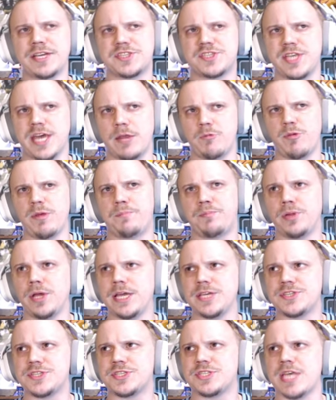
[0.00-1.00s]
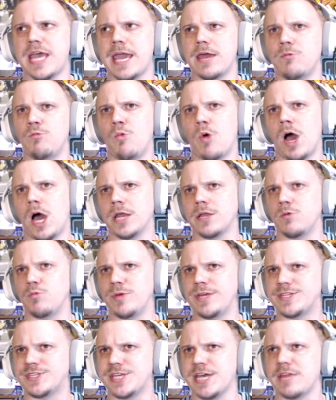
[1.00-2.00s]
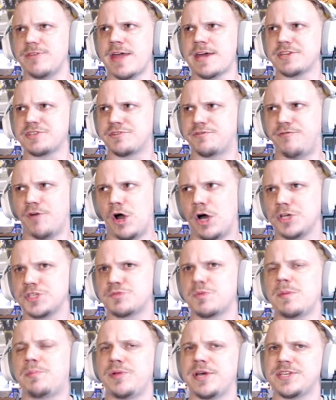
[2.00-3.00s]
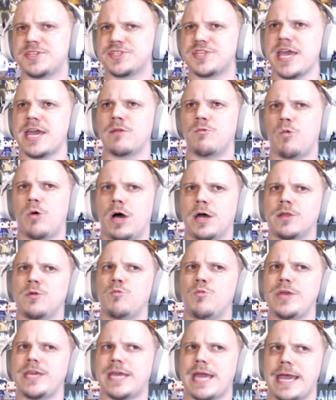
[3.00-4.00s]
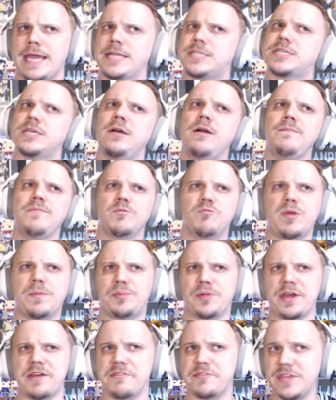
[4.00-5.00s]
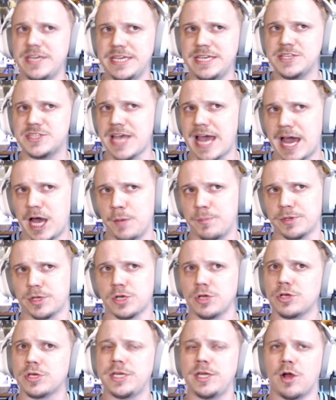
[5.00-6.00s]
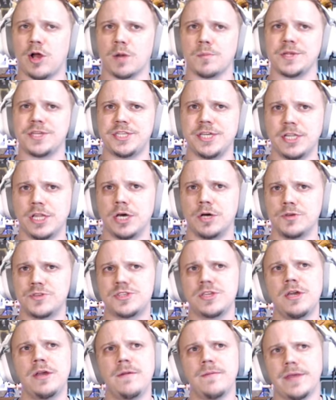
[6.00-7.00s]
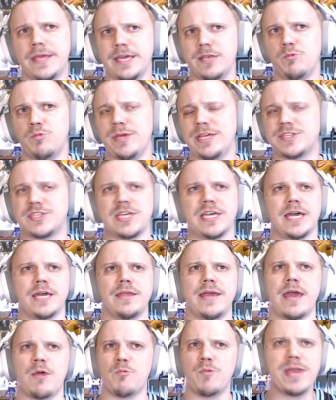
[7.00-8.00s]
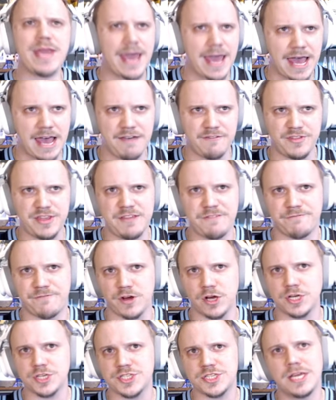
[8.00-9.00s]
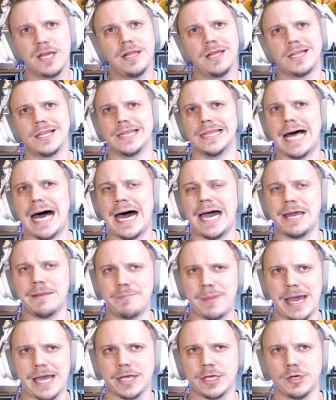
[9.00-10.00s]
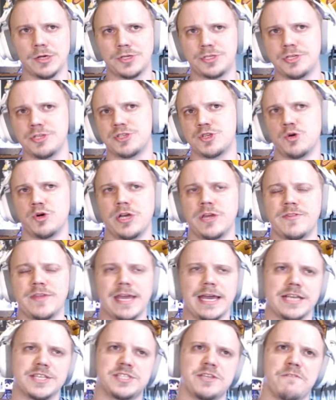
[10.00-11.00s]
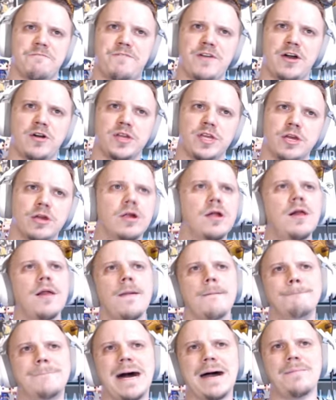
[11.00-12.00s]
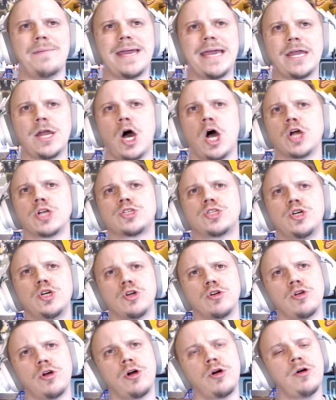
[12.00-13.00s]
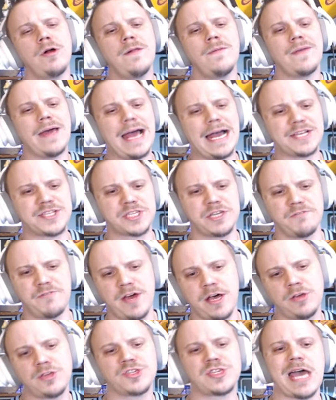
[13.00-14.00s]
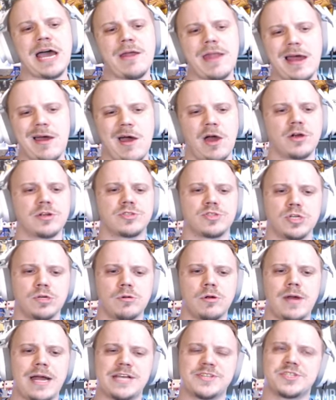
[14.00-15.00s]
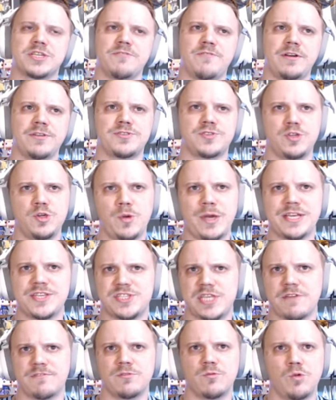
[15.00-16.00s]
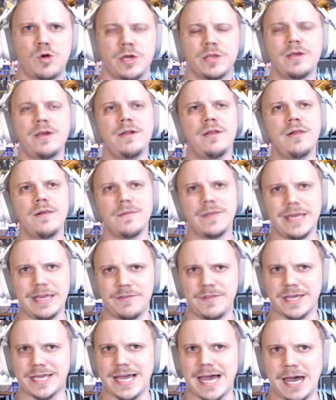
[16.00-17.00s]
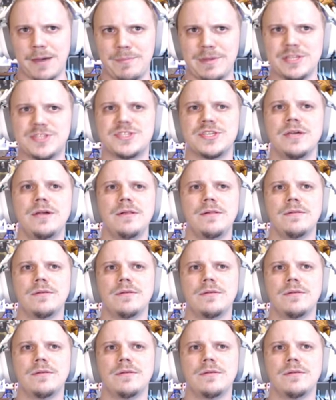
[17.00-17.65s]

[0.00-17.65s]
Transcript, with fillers: I said we play San Juan in week 10. That is false. We play San Juan in week 8. We play these Albuquerque Armadillos in week 10. And we have the first linebacker to join the SFL here. My man Arturo Escovel. Shout out Arturo Escovel 2871 in the comments.